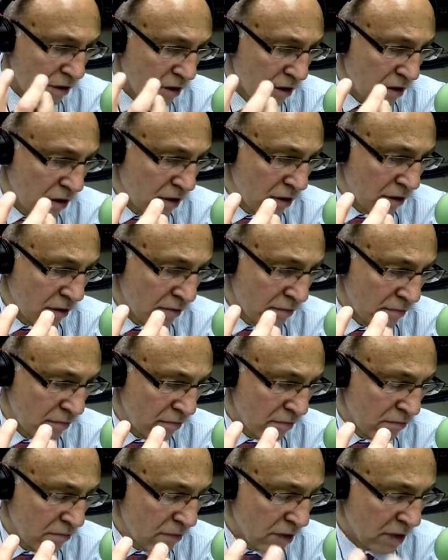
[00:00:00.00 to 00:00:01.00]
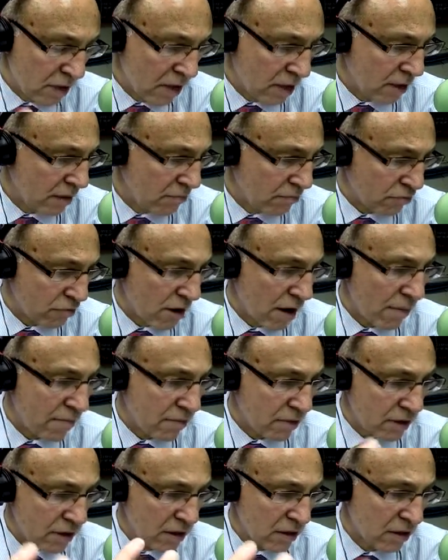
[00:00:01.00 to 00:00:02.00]
money,
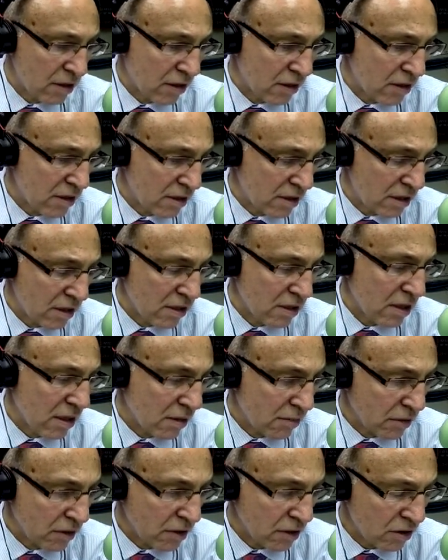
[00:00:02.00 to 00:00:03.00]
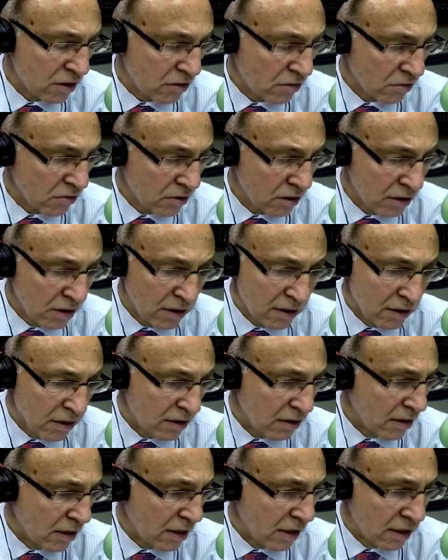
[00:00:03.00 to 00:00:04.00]
property in the deceased name alone,
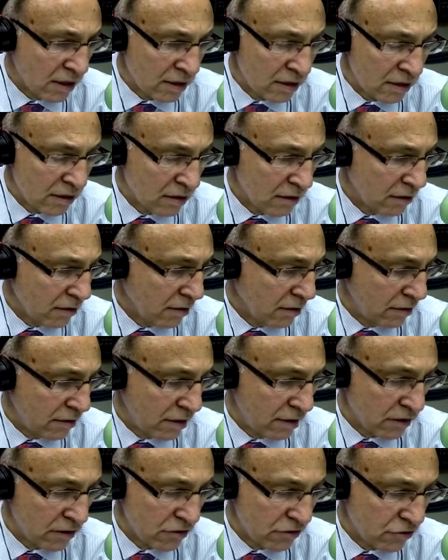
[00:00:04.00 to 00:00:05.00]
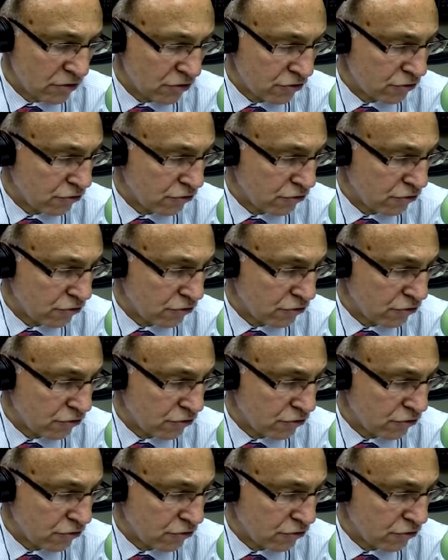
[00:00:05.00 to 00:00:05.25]
then the